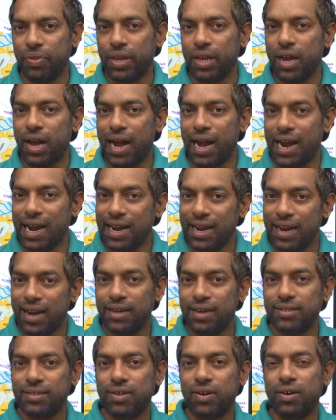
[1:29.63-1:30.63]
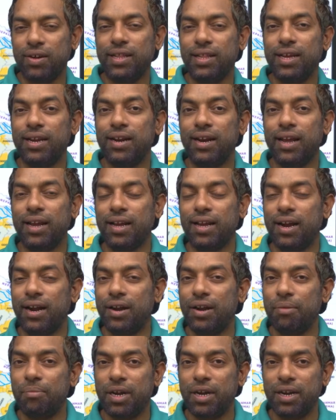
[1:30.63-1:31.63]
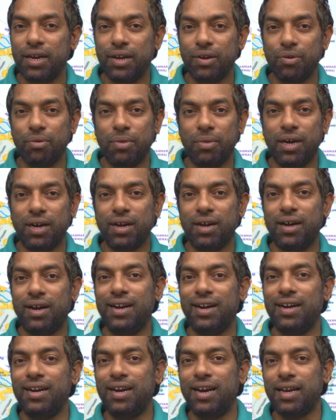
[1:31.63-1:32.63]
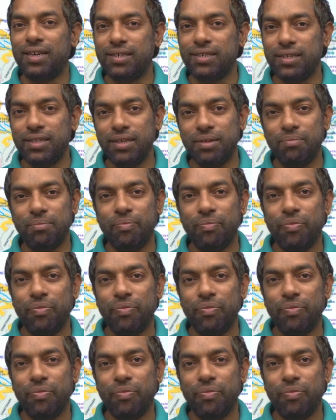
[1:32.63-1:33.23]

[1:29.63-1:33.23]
islands are there like Andaman Nicobar and Lakshadweep,